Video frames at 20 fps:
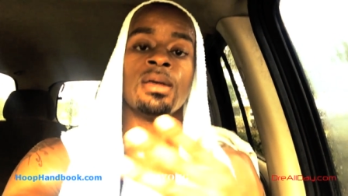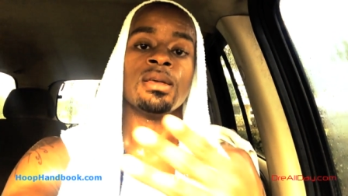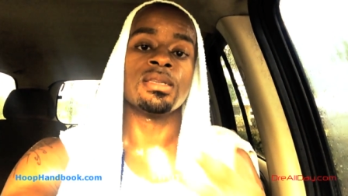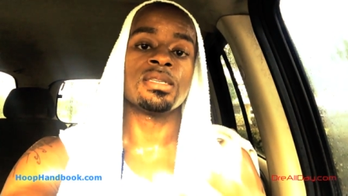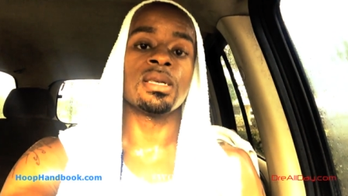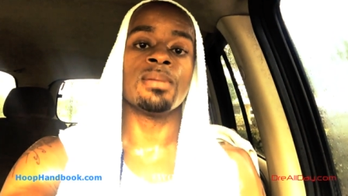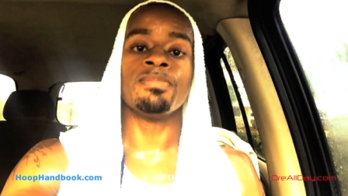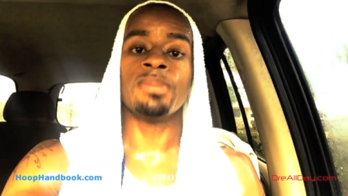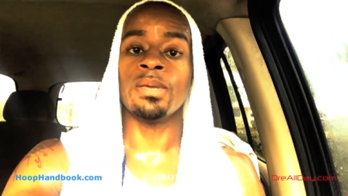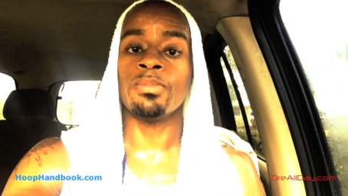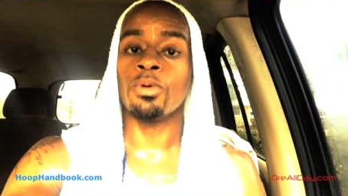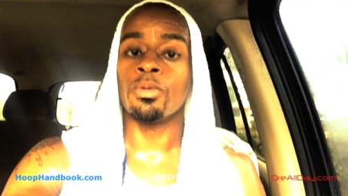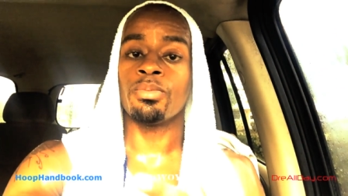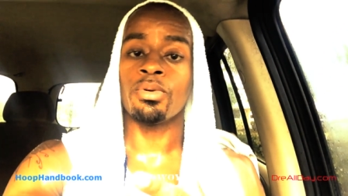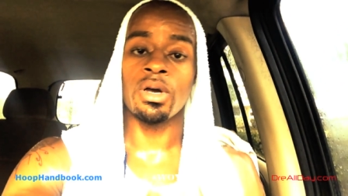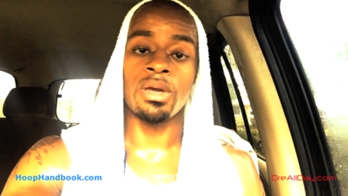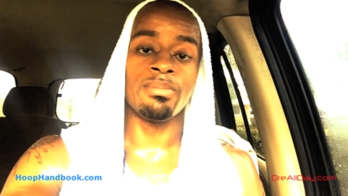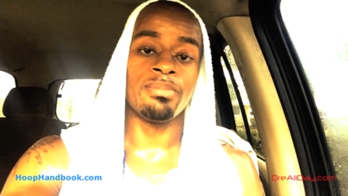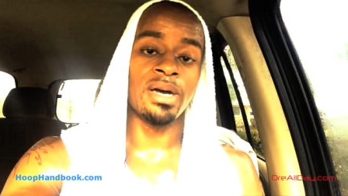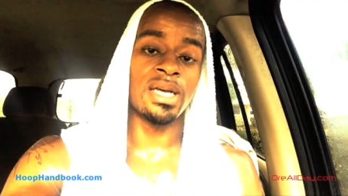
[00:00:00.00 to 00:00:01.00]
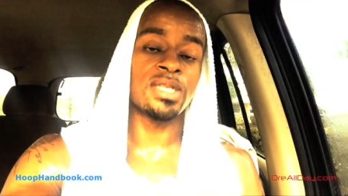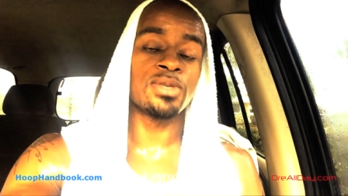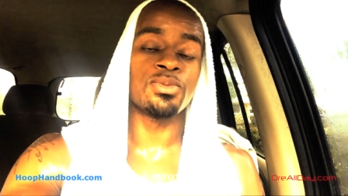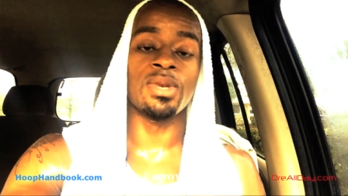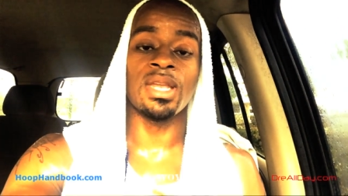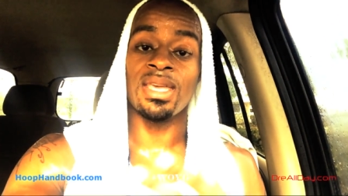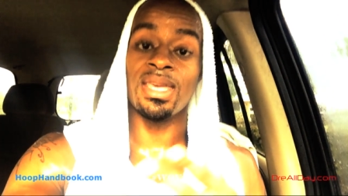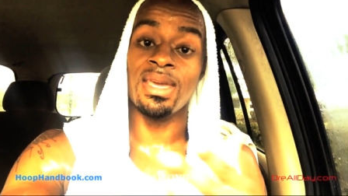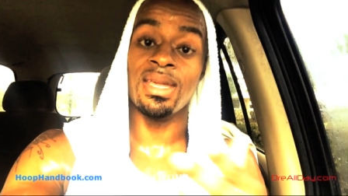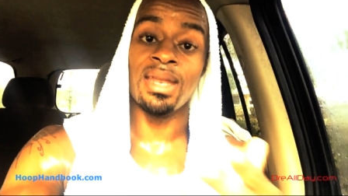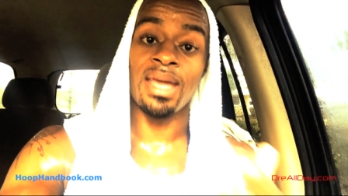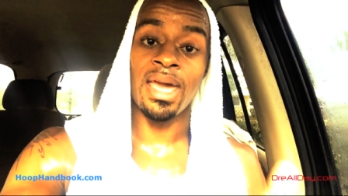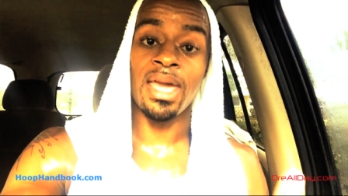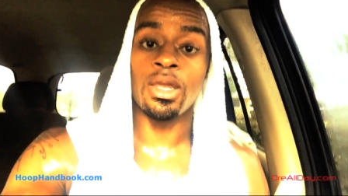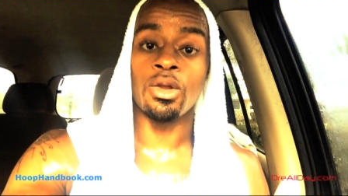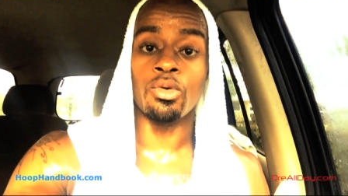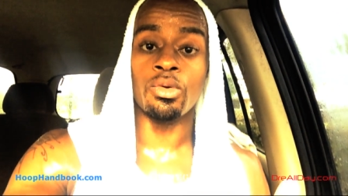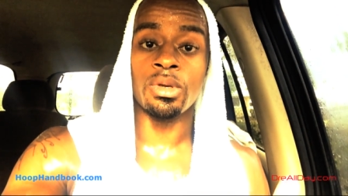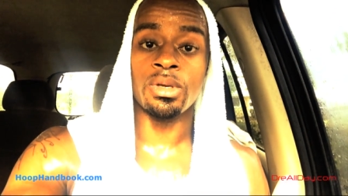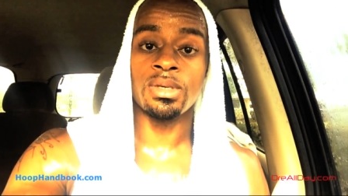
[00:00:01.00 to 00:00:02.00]
Some people play best when they get
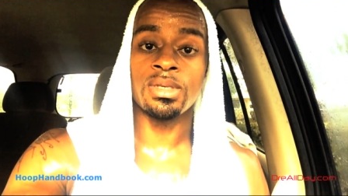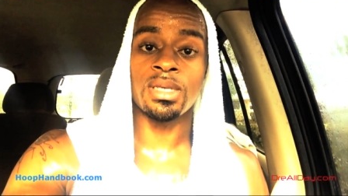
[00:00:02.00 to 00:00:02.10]
angry.